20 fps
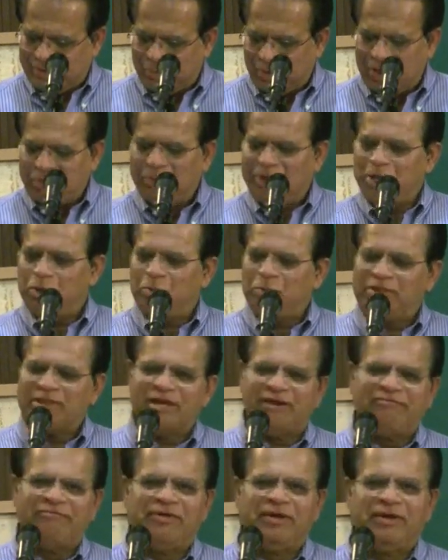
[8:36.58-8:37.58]
What do we do
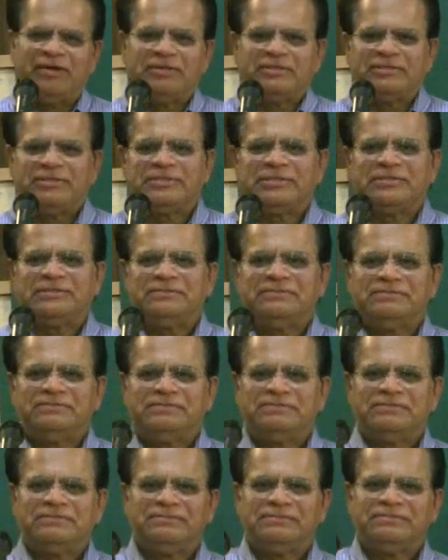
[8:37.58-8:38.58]
with our fingers?
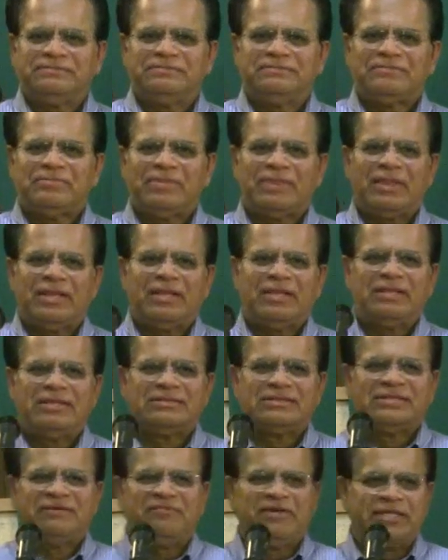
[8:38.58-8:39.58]

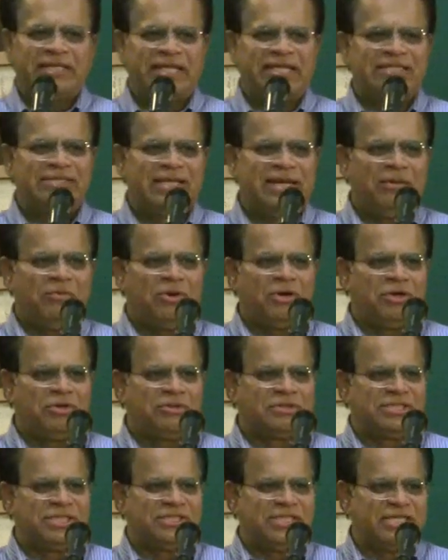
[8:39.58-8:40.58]
Several things, and I
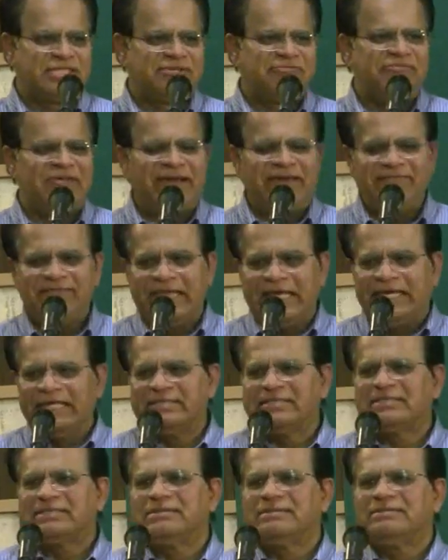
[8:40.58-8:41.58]
want to suggest five
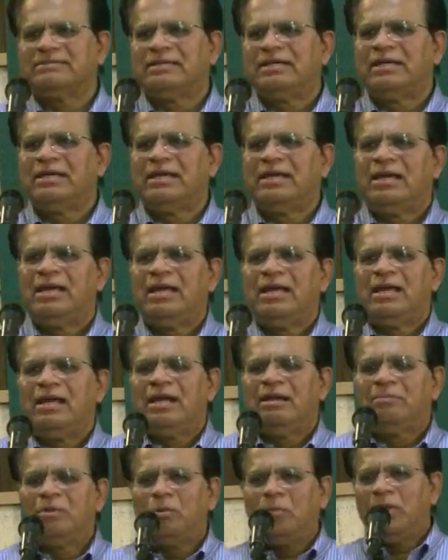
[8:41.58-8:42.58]
things.
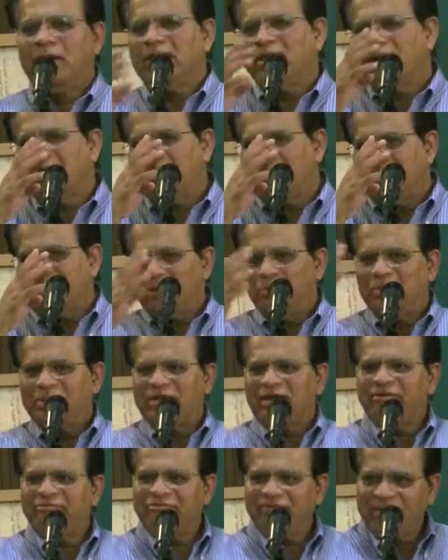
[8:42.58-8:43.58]
Number one,
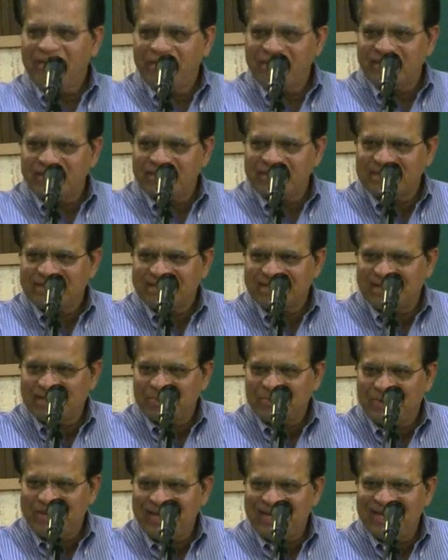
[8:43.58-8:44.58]
with our
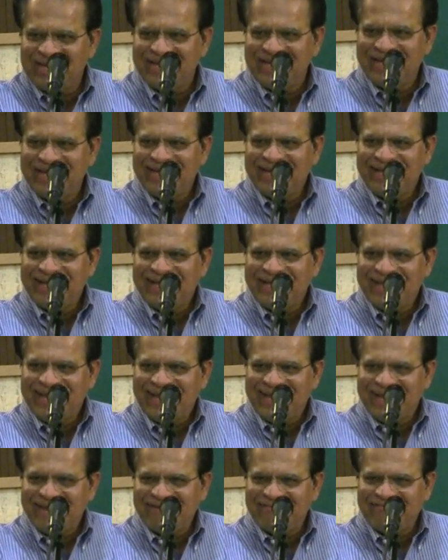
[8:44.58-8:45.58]
fingers, we
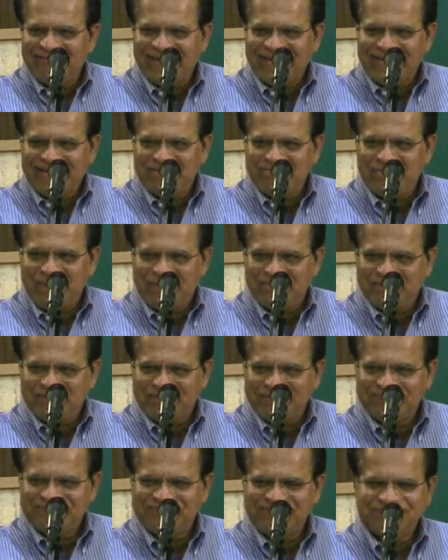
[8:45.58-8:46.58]
invite
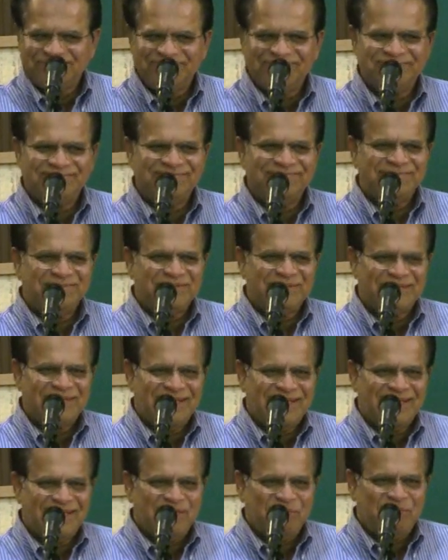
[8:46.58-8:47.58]
people.
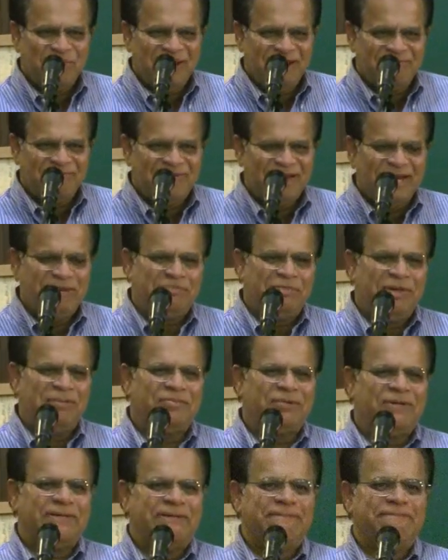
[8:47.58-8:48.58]
We invite people.